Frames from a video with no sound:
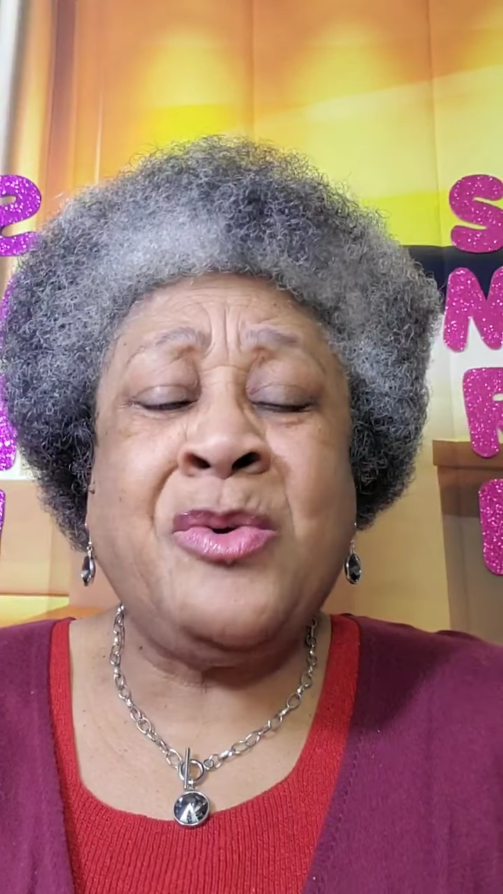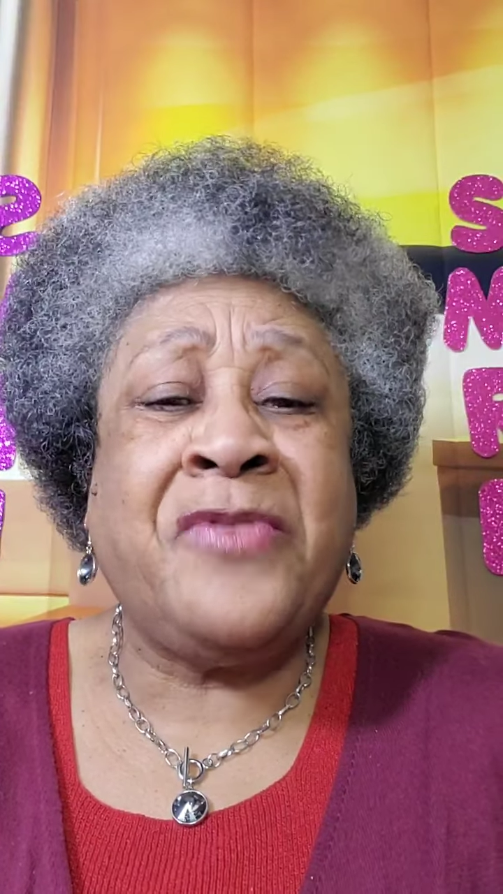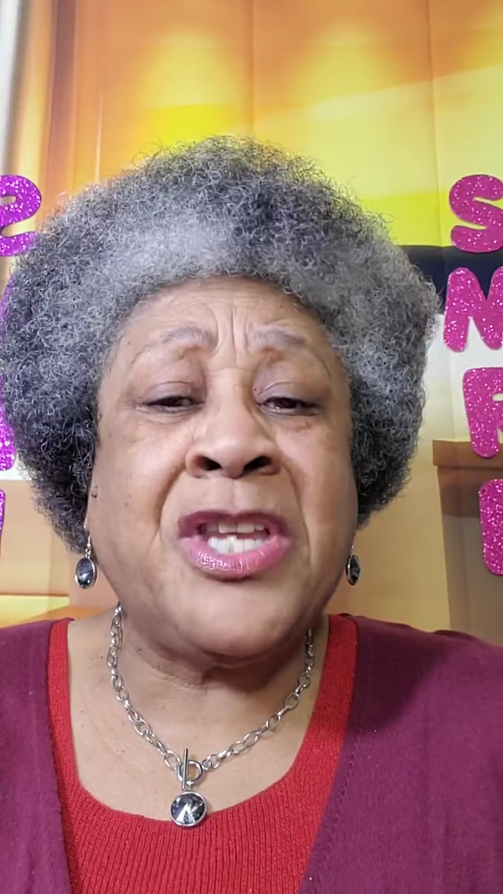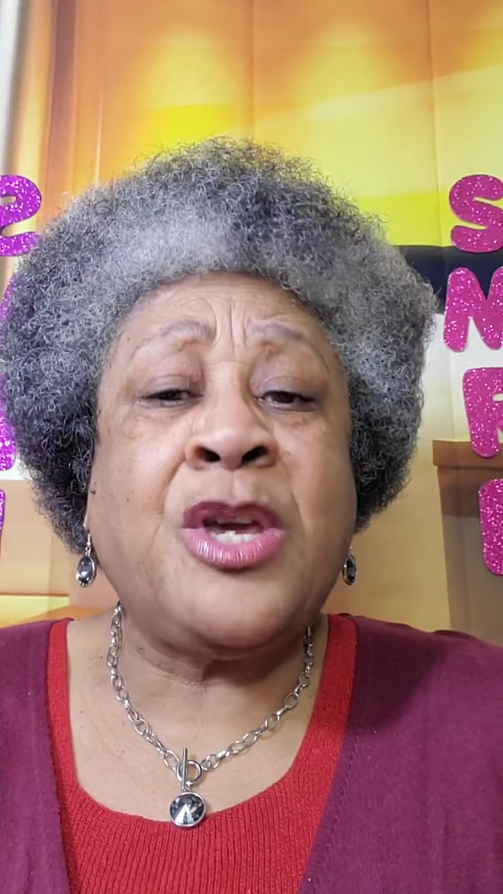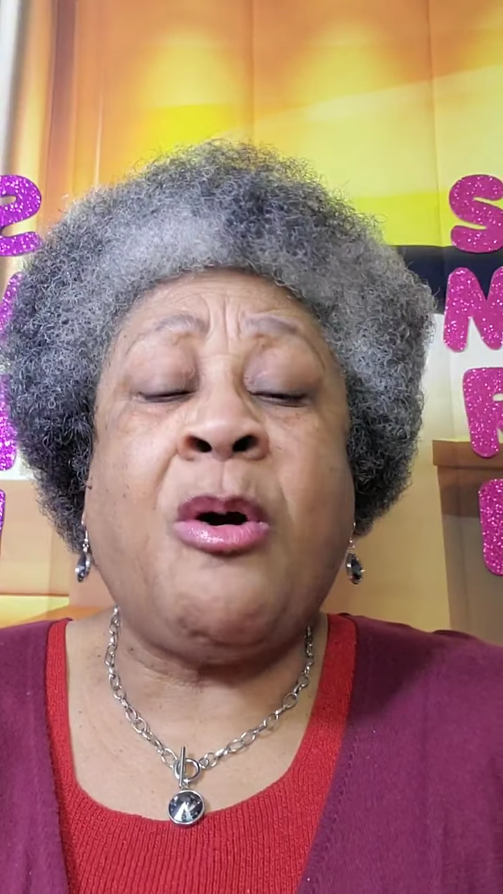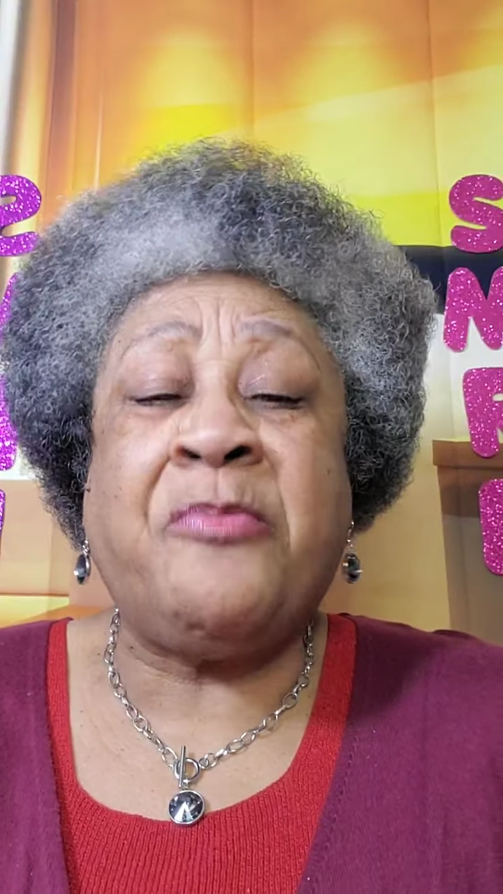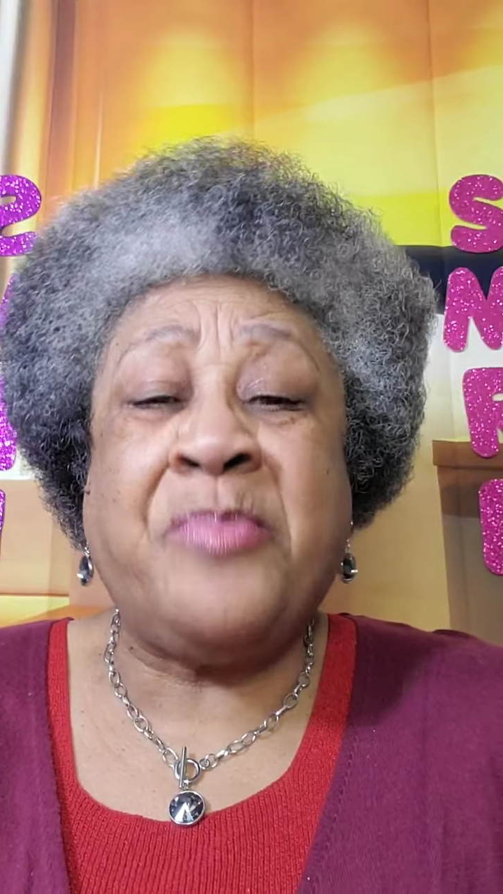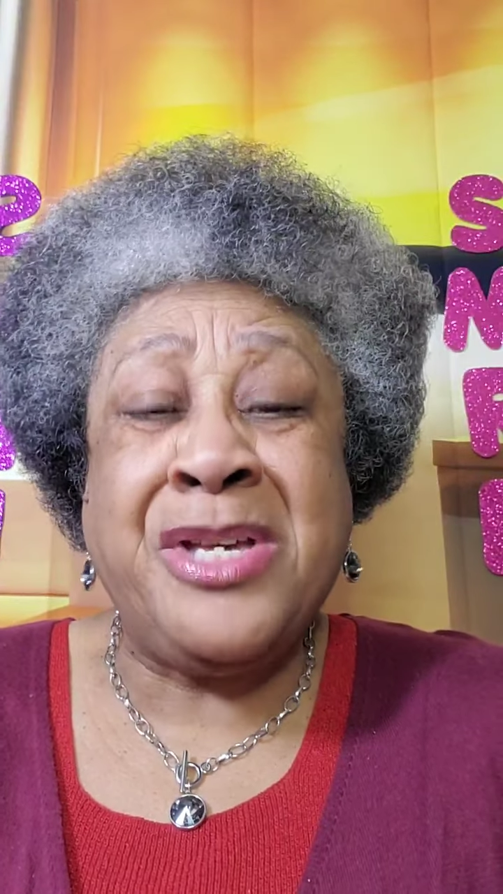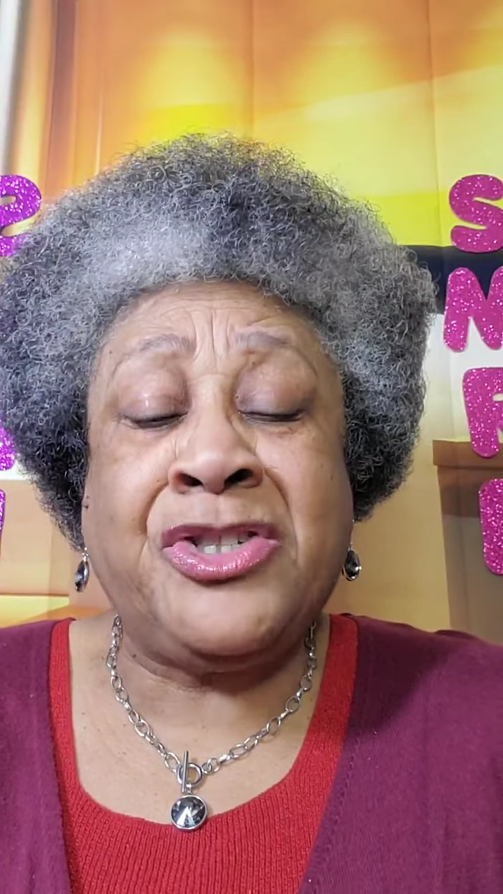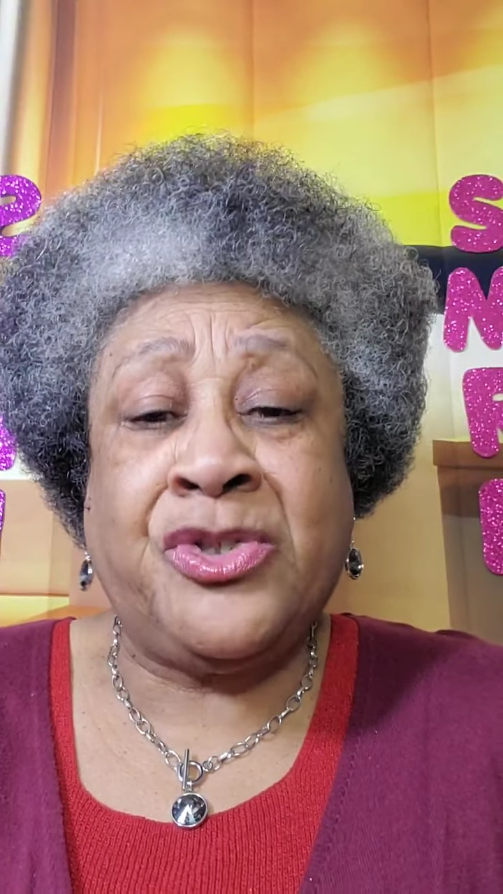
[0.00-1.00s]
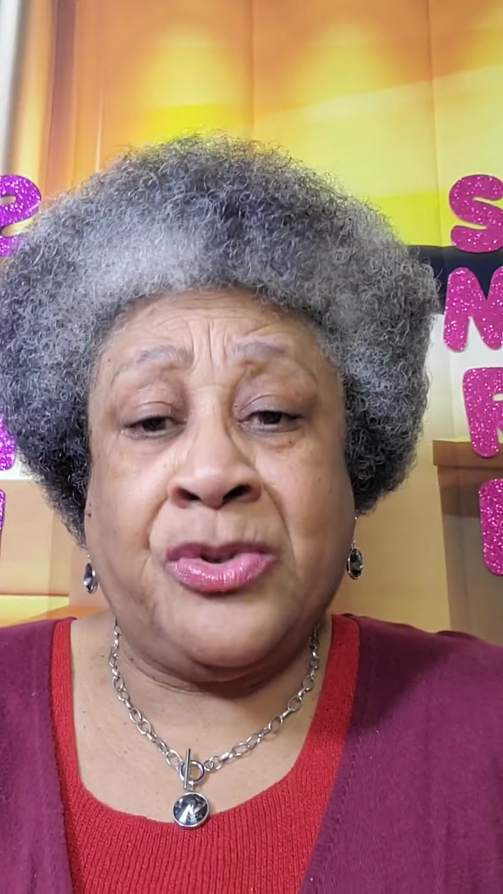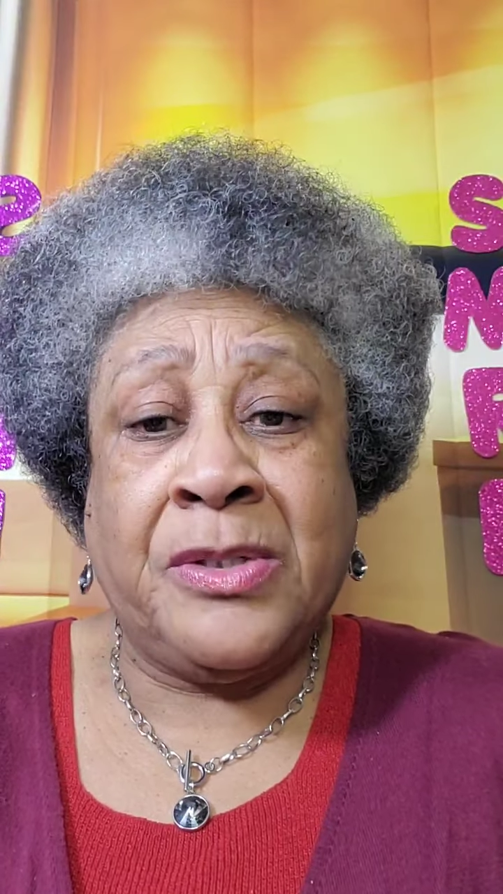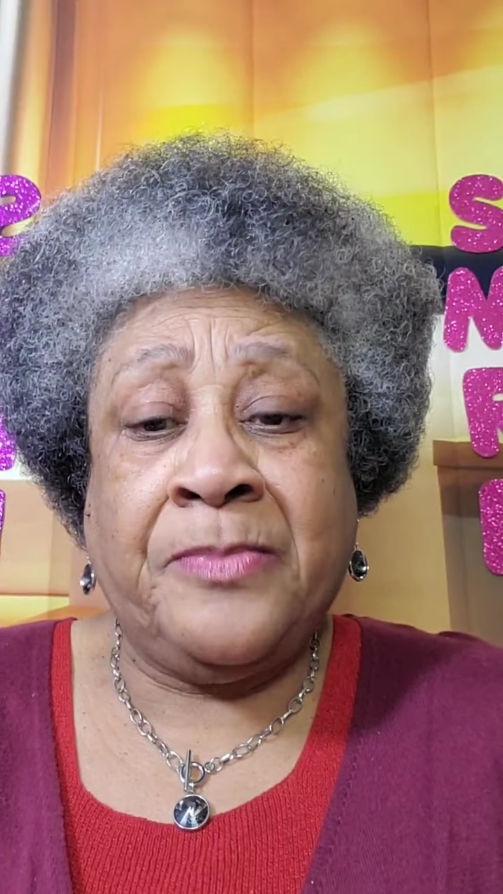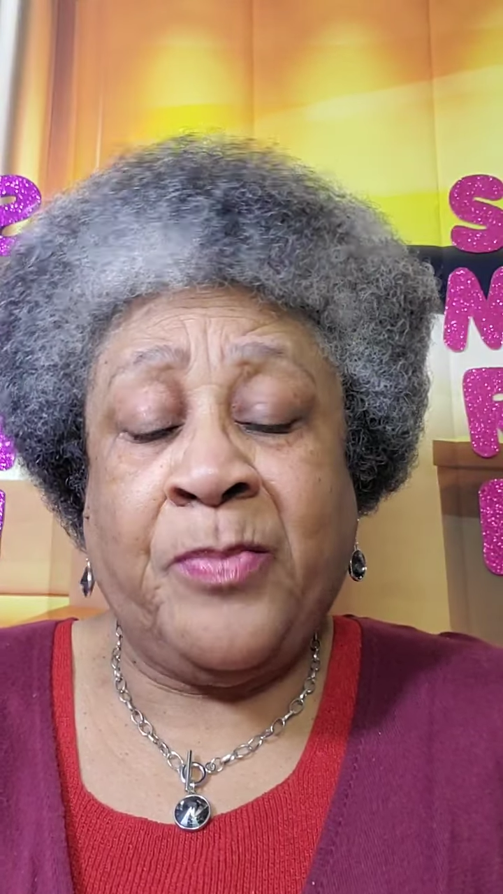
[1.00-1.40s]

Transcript: a video of pictures,